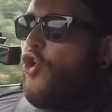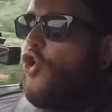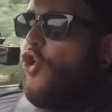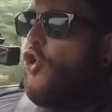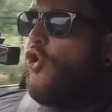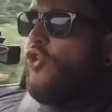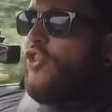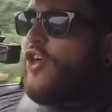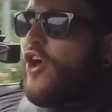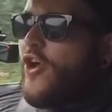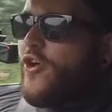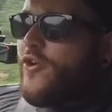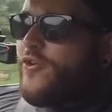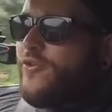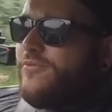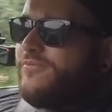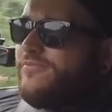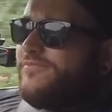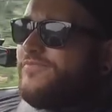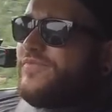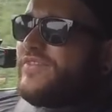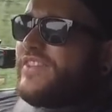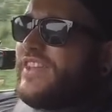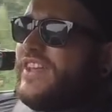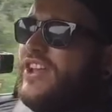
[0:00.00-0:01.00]
although
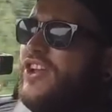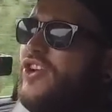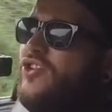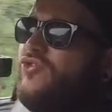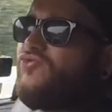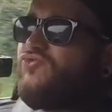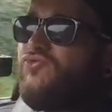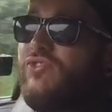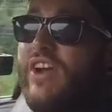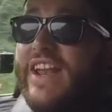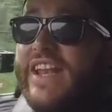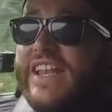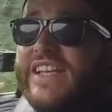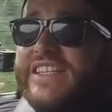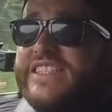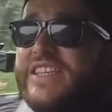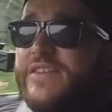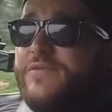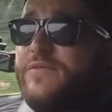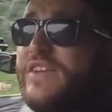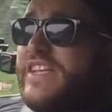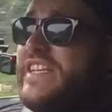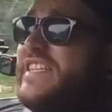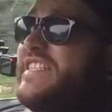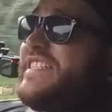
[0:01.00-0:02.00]

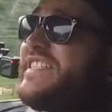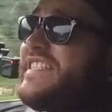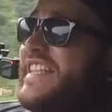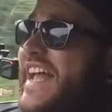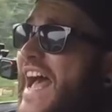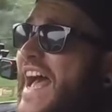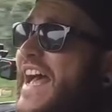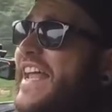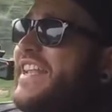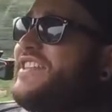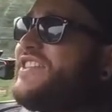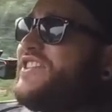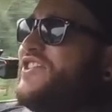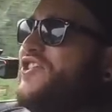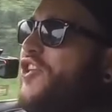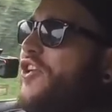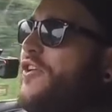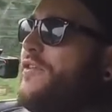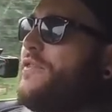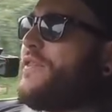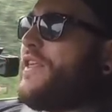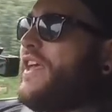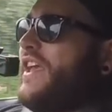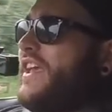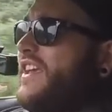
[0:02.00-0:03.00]
relatively standard, I
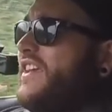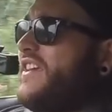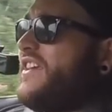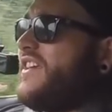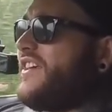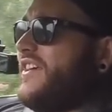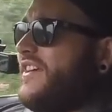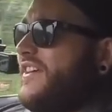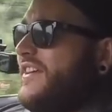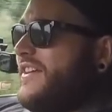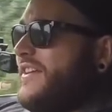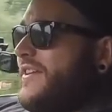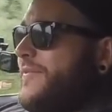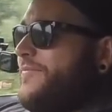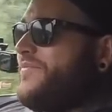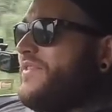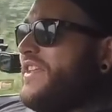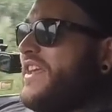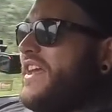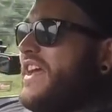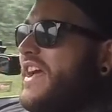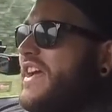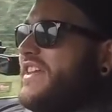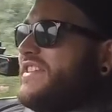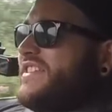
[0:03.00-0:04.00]
think,
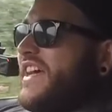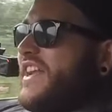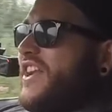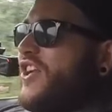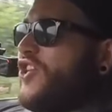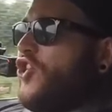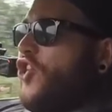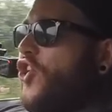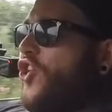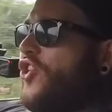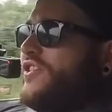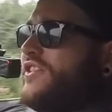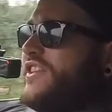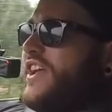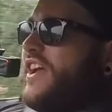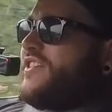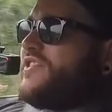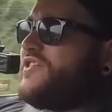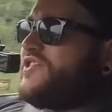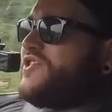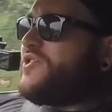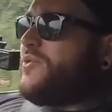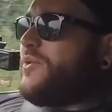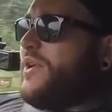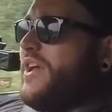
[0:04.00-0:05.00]
has had a lot
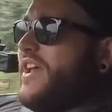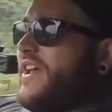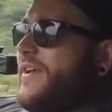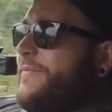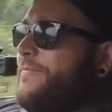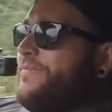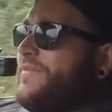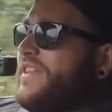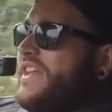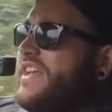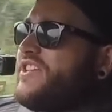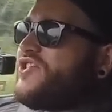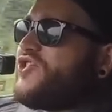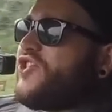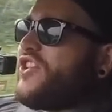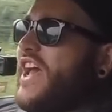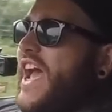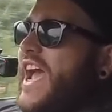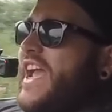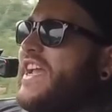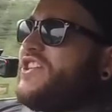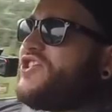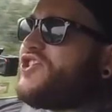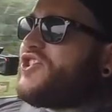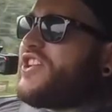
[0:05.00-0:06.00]
done to it. It's got the
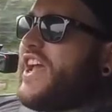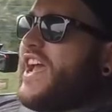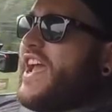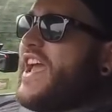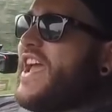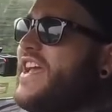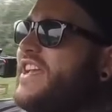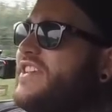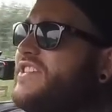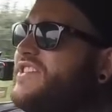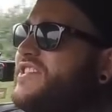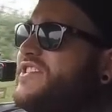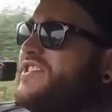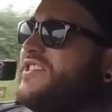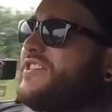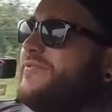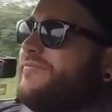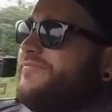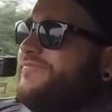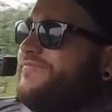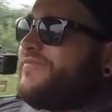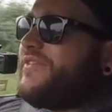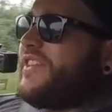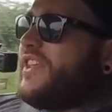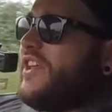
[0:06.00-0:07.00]

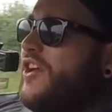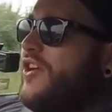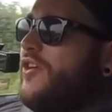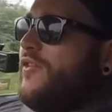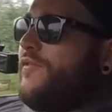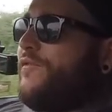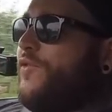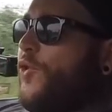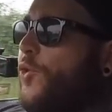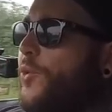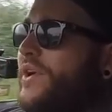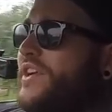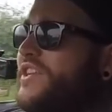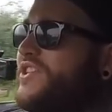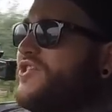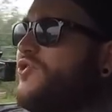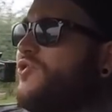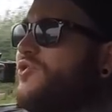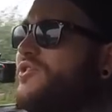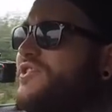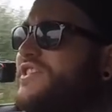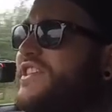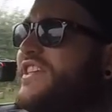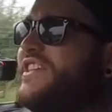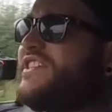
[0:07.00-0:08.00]
HKS full
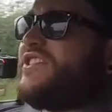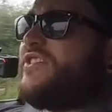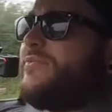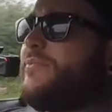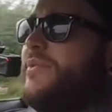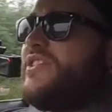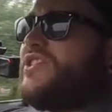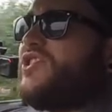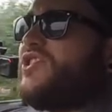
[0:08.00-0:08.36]
exhaust system, a